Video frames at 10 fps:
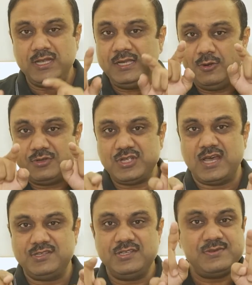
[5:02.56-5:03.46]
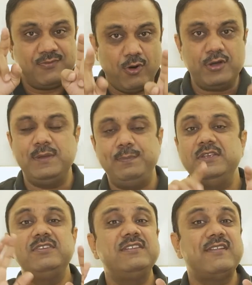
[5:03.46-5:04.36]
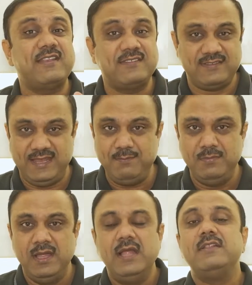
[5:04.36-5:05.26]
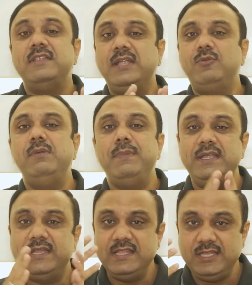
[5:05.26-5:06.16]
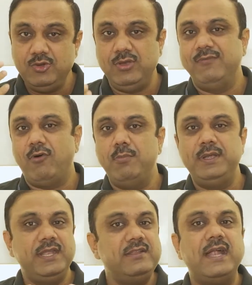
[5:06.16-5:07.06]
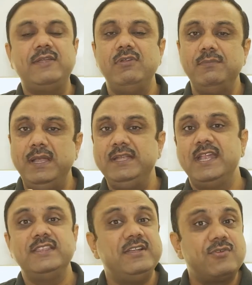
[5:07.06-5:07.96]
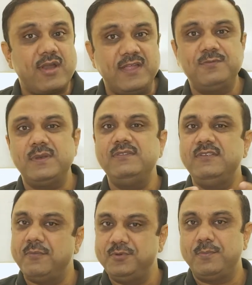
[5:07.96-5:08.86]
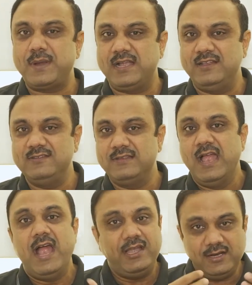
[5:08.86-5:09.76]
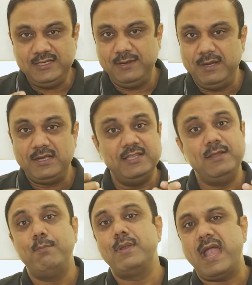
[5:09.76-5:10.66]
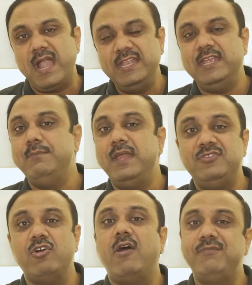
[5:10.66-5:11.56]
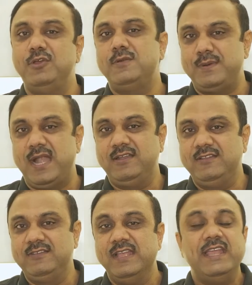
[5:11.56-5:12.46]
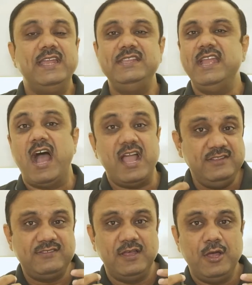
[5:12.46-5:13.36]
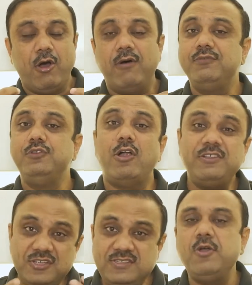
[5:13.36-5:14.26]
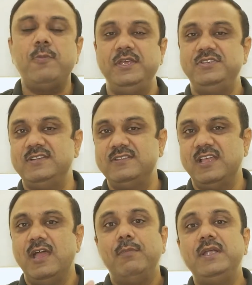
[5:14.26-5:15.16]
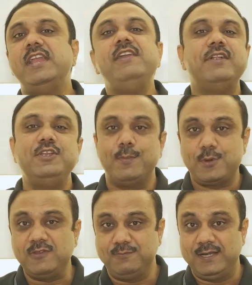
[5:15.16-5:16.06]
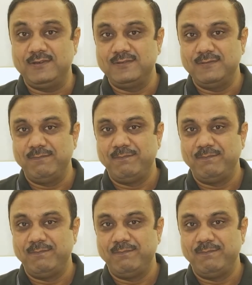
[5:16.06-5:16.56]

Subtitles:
that your charges for the patients are same. That will maintain the uniformity, that will maintain the transparency of your practice, and ultimately the brand image of your practice in the eyes of not just your patients, but even your prospects.